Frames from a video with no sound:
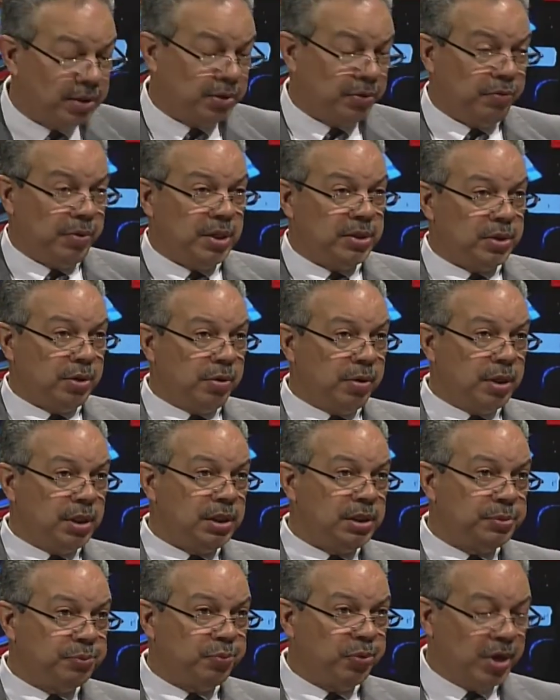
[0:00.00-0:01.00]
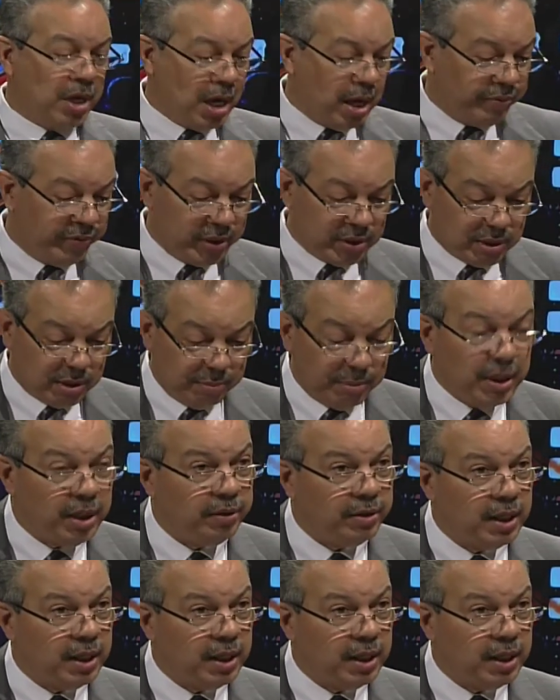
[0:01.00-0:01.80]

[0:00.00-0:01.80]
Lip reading: to reason, or at least pretty obvious to me,